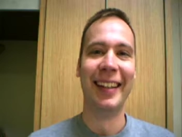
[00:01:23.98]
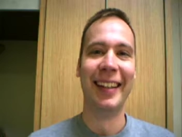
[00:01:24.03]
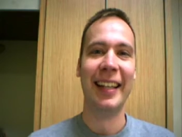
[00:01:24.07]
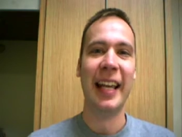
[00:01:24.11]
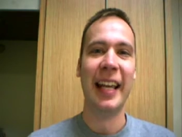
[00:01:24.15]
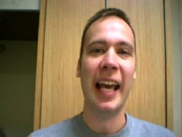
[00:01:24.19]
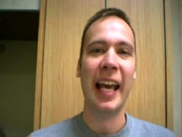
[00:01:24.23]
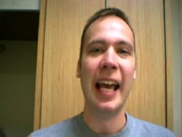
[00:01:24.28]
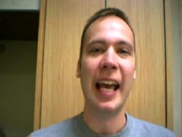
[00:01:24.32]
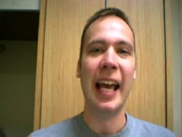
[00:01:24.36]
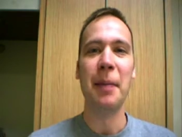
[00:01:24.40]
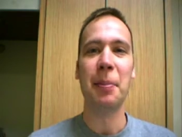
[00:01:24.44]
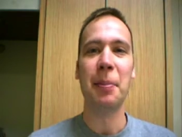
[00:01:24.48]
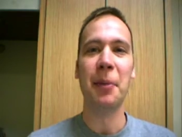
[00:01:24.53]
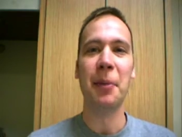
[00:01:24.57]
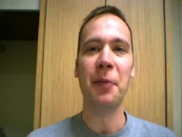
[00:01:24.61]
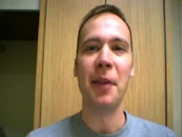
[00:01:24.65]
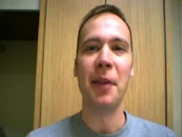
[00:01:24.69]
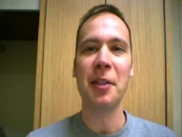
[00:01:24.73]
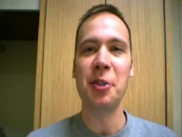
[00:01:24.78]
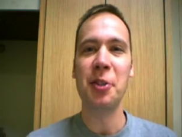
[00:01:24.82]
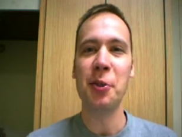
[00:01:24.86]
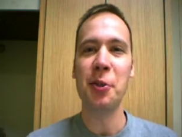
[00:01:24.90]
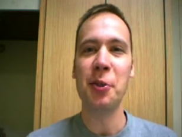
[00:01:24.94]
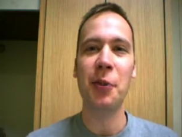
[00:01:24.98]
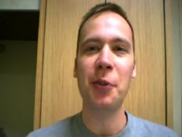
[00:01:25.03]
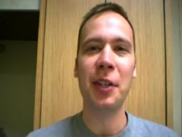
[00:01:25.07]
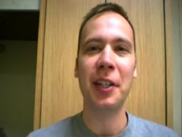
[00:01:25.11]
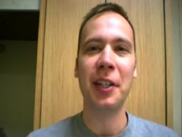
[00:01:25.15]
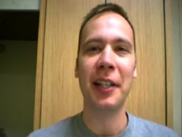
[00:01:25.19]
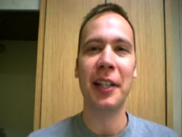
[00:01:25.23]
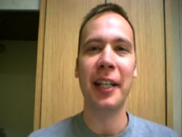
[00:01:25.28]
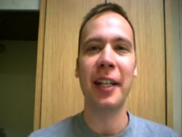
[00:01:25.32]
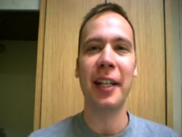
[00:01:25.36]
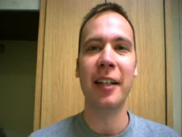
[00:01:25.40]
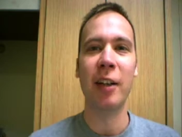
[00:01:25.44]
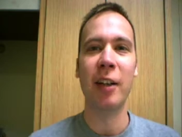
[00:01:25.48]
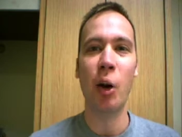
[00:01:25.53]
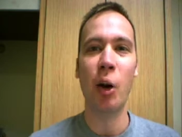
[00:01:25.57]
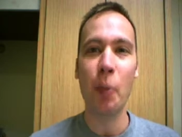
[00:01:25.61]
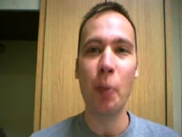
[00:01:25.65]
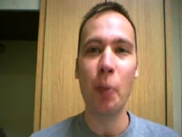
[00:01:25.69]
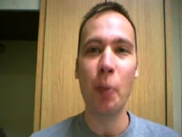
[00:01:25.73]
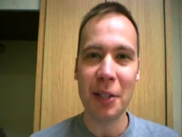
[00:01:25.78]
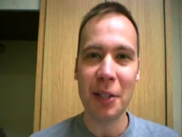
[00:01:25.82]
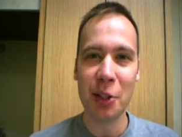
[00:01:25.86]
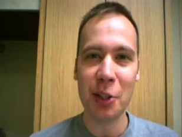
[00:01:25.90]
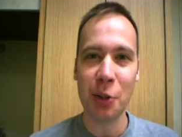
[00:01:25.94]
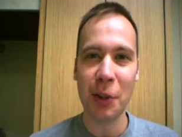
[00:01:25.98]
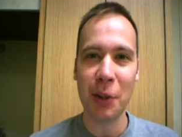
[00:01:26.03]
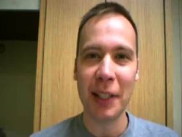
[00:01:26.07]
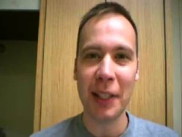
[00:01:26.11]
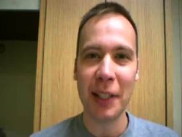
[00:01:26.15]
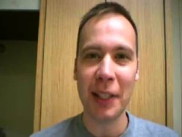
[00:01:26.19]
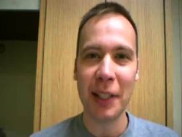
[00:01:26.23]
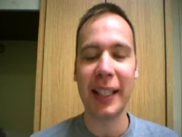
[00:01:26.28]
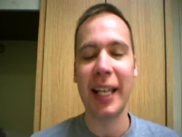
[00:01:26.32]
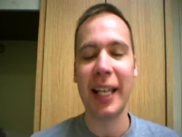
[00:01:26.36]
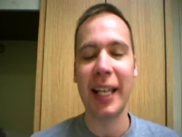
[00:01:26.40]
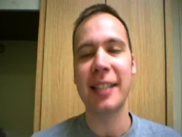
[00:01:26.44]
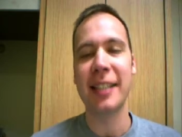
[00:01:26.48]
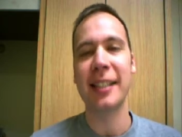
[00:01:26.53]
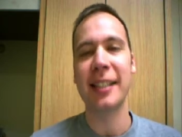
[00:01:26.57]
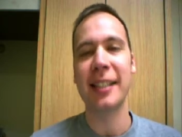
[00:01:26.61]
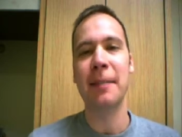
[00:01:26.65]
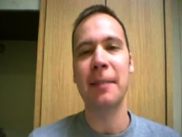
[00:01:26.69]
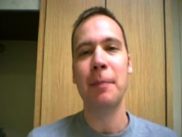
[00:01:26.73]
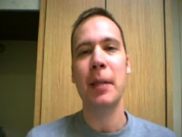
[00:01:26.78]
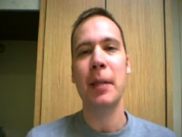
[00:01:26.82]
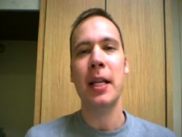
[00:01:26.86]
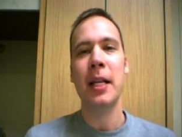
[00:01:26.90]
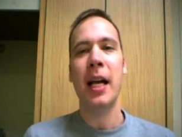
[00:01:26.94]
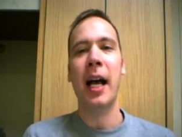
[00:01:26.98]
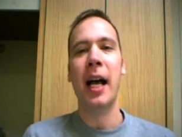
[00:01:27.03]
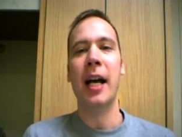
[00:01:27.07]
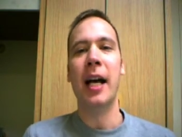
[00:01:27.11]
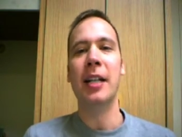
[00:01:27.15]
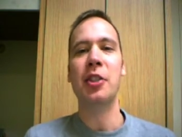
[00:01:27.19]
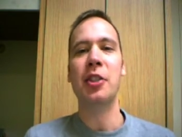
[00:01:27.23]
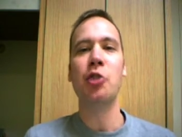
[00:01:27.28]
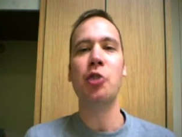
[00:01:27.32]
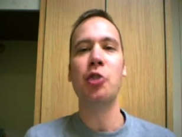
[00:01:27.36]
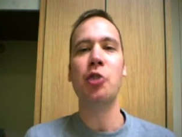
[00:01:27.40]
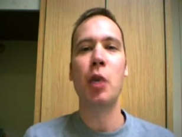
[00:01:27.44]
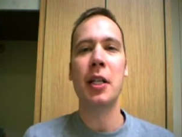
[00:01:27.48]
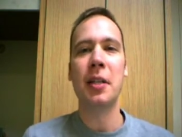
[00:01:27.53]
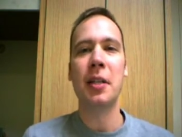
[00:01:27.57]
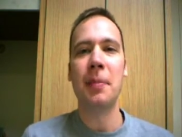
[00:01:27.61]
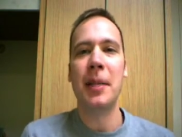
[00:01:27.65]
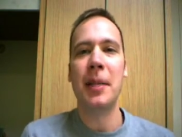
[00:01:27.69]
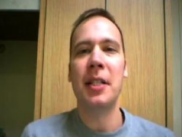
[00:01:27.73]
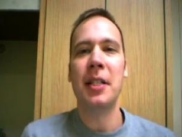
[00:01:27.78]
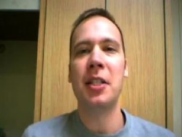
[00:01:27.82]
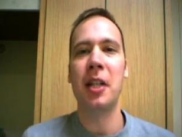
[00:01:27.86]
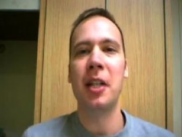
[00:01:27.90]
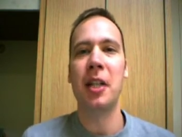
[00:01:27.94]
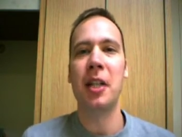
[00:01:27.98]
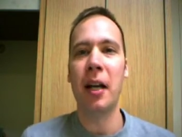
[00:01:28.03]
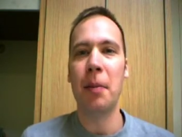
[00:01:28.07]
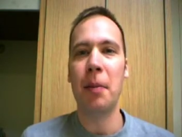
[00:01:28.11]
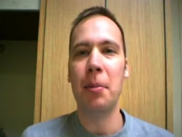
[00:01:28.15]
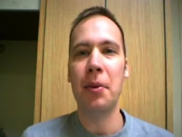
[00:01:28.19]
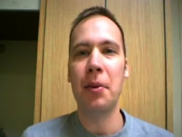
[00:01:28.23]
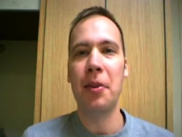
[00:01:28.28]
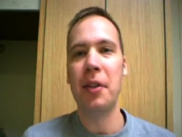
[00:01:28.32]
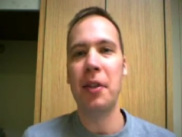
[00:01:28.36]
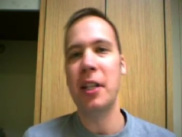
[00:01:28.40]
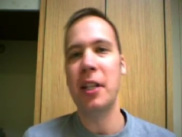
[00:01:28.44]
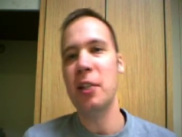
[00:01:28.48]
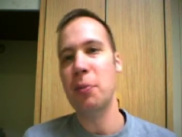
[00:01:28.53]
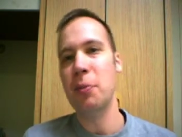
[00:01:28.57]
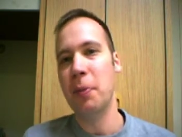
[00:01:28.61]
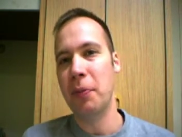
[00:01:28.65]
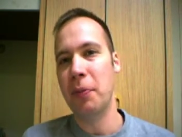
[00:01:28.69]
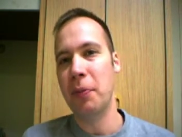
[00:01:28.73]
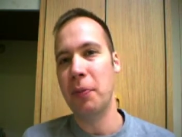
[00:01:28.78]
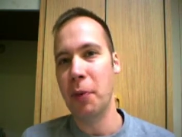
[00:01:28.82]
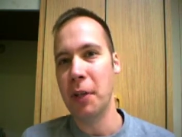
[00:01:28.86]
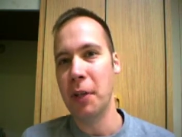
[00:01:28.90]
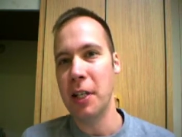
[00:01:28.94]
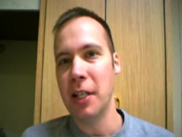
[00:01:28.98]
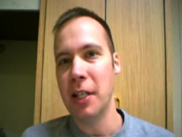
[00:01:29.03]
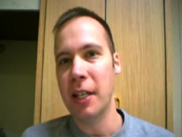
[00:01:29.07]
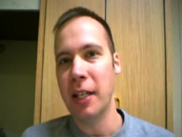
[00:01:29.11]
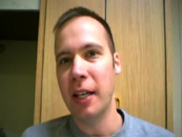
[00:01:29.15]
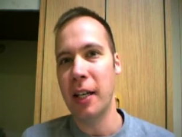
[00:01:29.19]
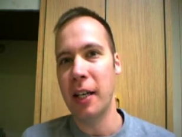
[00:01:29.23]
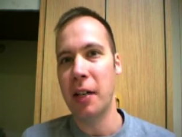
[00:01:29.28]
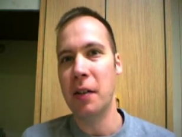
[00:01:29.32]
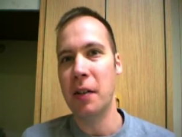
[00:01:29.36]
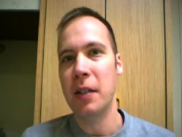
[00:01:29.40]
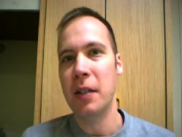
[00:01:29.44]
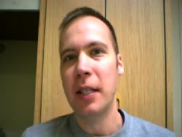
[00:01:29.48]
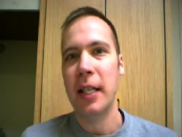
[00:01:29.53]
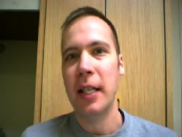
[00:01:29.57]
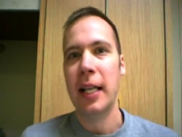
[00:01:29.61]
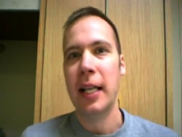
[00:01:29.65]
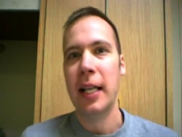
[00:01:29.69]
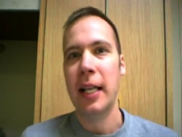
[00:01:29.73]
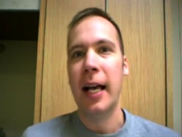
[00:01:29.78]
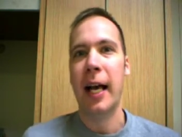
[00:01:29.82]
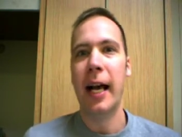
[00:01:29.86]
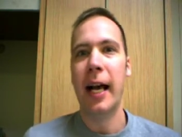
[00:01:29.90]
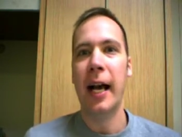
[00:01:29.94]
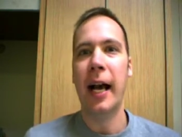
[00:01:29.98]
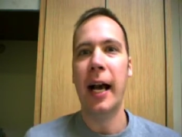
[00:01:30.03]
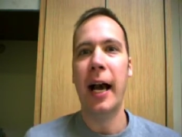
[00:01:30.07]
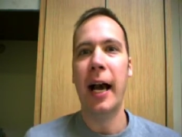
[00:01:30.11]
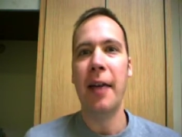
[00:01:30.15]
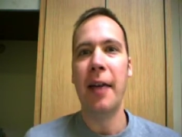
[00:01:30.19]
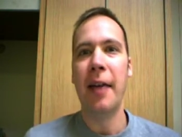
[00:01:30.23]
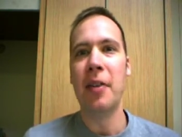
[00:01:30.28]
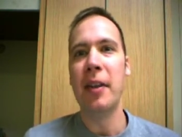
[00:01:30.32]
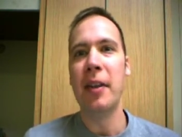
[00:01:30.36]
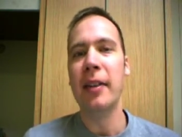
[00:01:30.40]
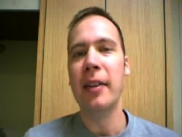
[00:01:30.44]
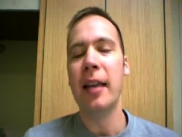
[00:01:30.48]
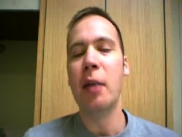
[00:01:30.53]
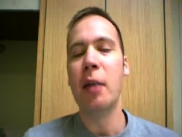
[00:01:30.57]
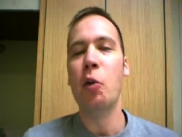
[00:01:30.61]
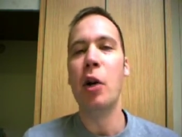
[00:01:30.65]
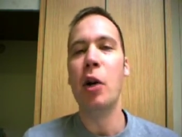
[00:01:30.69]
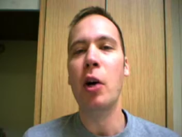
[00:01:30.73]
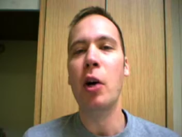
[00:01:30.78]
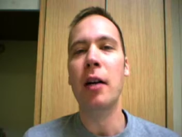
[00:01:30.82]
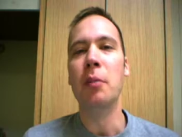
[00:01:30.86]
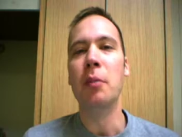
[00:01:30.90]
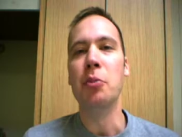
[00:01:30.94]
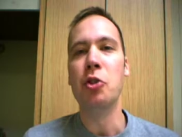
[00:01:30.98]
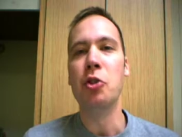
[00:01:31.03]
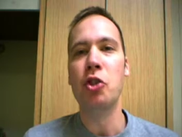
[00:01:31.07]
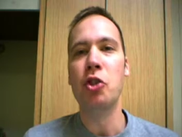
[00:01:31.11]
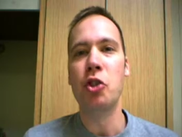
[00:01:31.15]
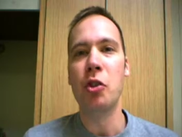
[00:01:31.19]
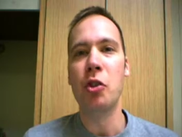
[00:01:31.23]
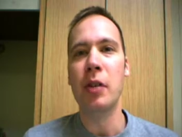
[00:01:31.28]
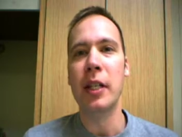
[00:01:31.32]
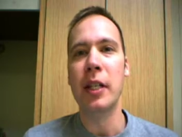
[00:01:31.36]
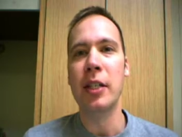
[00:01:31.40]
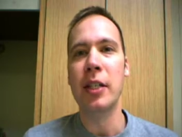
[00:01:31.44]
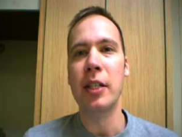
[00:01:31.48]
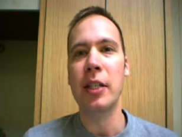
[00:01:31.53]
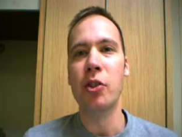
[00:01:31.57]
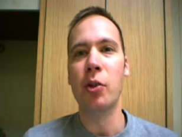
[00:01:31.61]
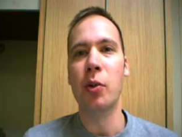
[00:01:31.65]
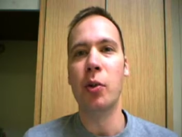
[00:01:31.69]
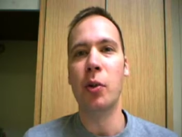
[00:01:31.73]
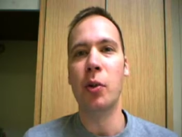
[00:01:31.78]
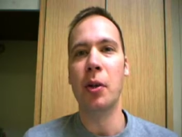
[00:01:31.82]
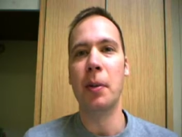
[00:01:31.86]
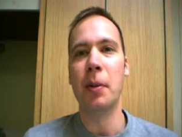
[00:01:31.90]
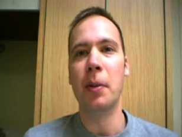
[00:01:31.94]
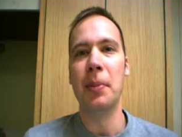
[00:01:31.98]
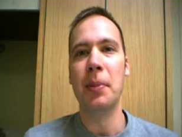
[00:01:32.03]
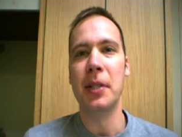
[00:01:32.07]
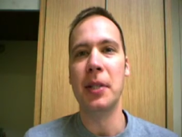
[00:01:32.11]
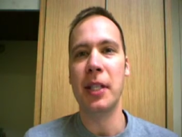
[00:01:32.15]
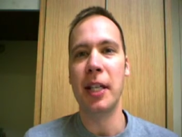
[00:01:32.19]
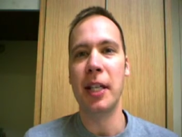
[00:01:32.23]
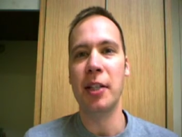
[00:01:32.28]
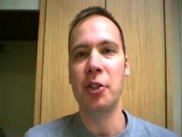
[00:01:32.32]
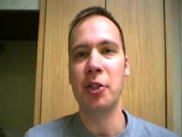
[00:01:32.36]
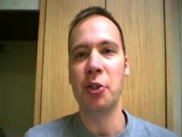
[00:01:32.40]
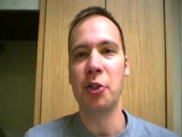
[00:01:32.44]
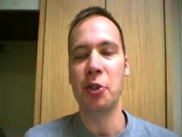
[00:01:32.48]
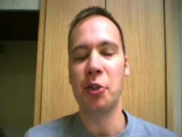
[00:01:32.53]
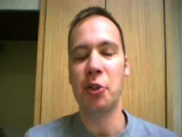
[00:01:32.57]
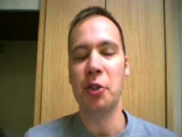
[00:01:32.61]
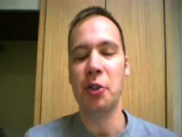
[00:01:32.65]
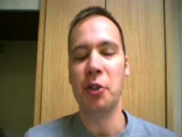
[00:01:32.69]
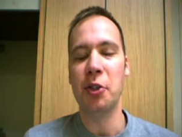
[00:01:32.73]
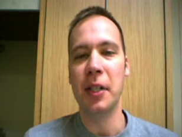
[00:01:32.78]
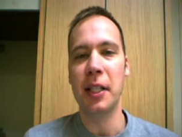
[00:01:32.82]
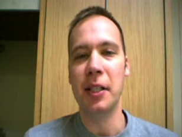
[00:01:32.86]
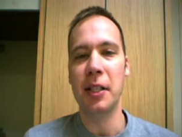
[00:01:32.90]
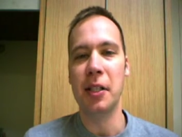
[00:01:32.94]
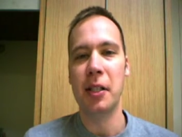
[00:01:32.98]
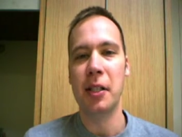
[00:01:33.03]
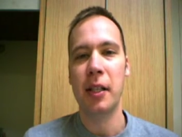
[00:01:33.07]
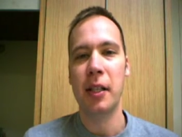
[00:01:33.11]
Hey, Professor Phil here. Hope you enjoyed the lesson. I just want to mention a couple things before you go. Uh, I think that will help students or potential students.